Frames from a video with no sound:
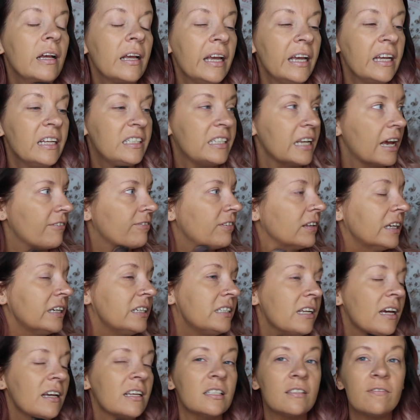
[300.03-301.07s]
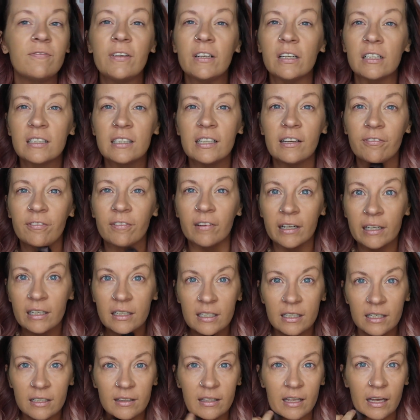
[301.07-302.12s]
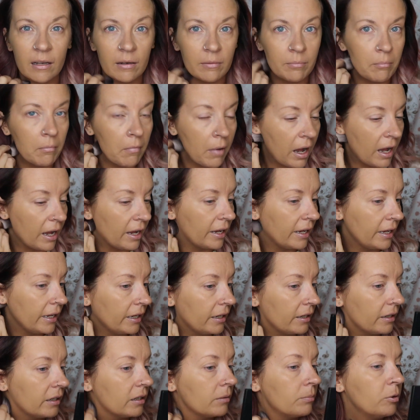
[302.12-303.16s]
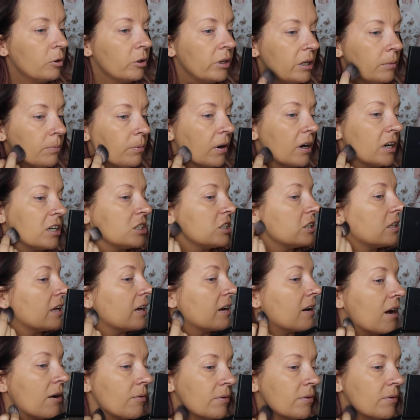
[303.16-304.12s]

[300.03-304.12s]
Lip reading: It definitely does feel different than my Kabuki brush that I